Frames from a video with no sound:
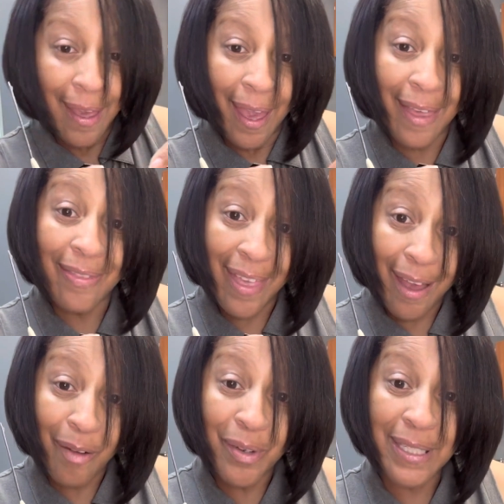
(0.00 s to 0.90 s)
and
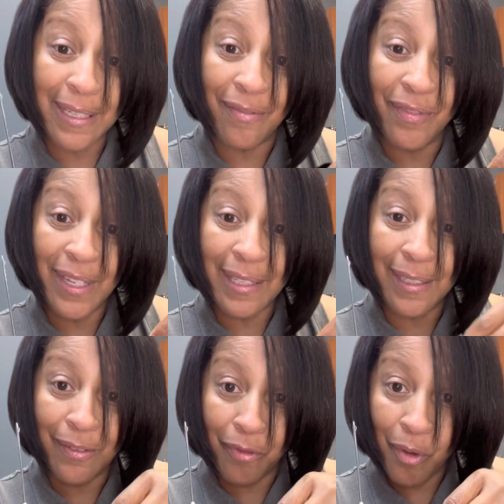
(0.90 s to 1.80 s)
that was
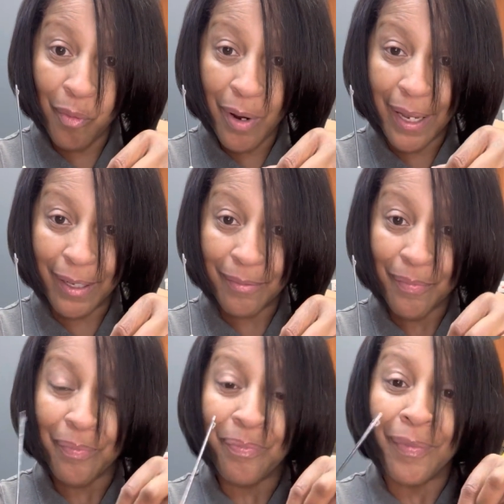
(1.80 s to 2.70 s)
invented for what?
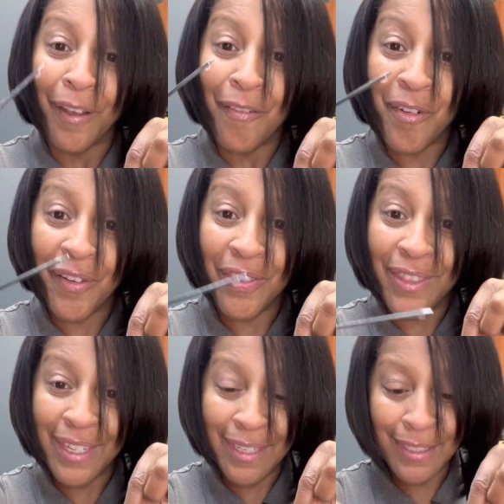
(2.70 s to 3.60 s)
For
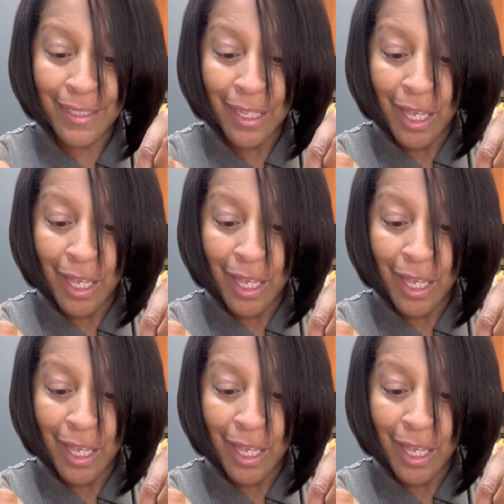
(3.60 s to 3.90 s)
this